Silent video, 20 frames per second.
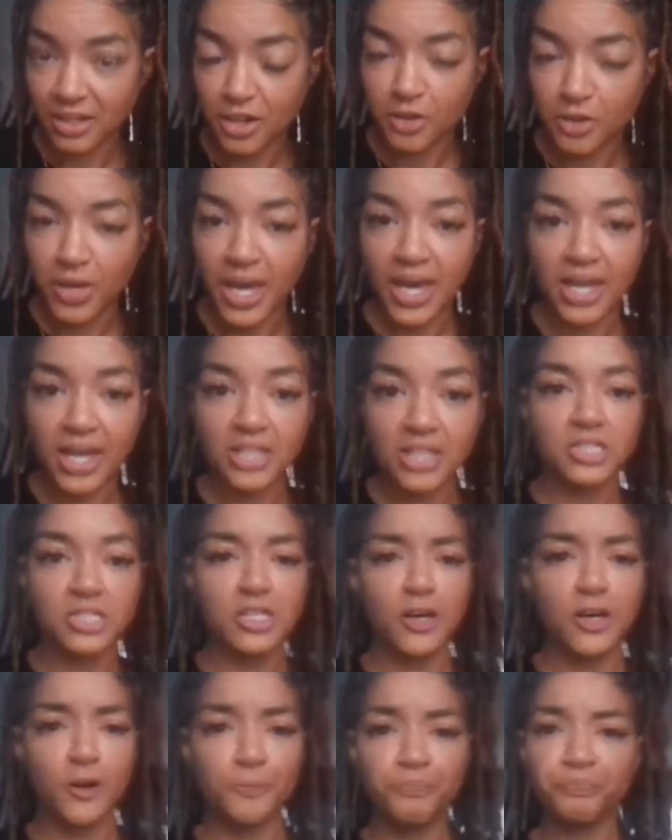Okay,
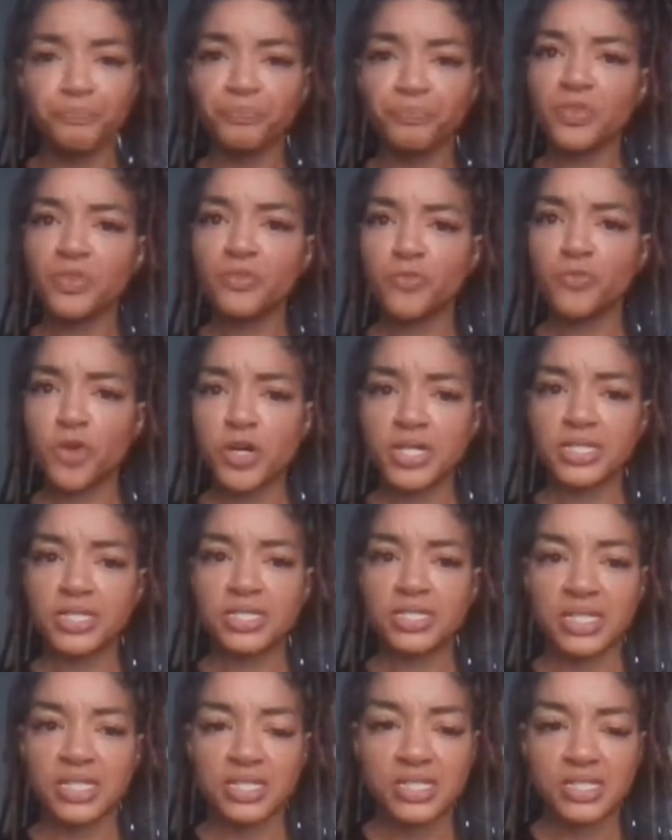so for
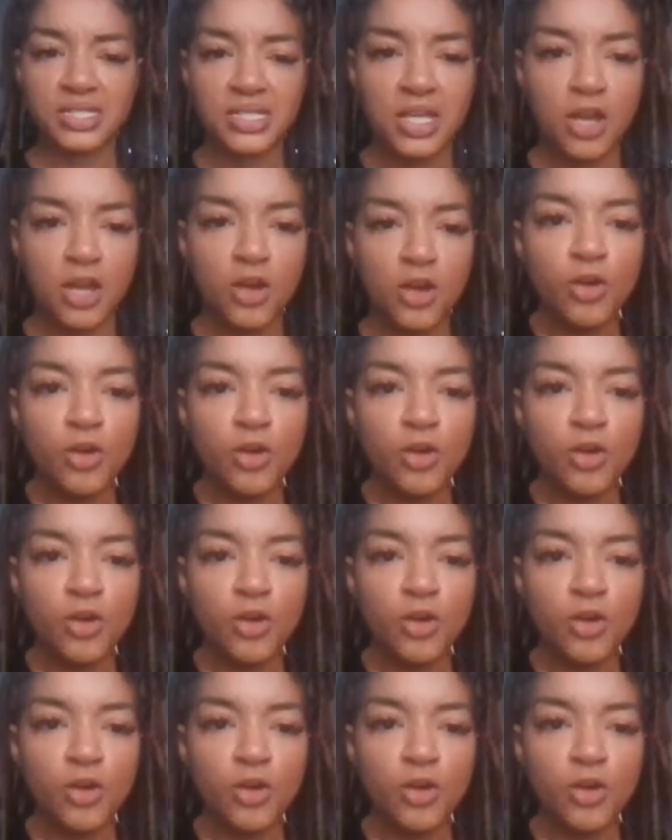instance,